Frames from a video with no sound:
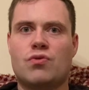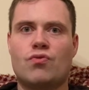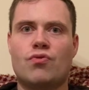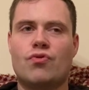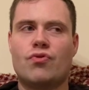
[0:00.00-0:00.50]

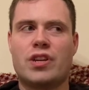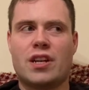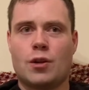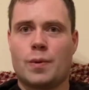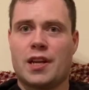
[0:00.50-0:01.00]

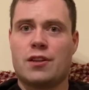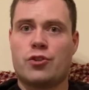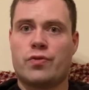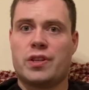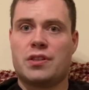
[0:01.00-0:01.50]
riddled with
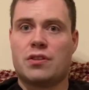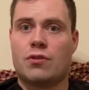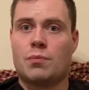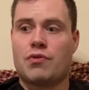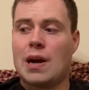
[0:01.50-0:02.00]
injuries,
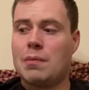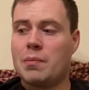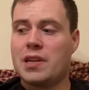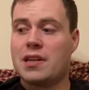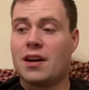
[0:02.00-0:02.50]
could
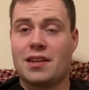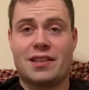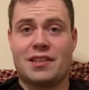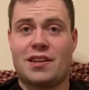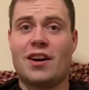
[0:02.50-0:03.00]
probably knock
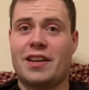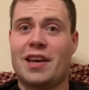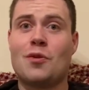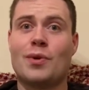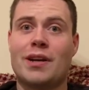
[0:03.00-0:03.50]
this guy
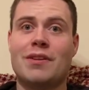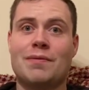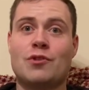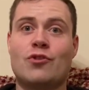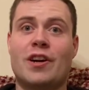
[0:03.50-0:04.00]
out without
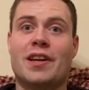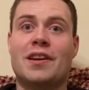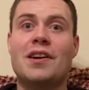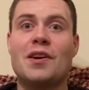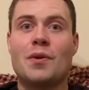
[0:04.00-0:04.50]
even trying,
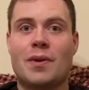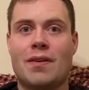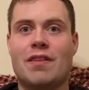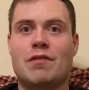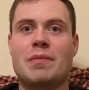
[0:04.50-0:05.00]

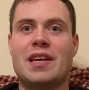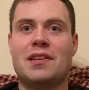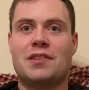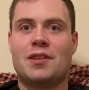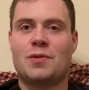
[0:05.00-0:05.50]
without even
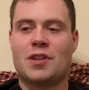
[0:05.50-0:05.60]
meaning to.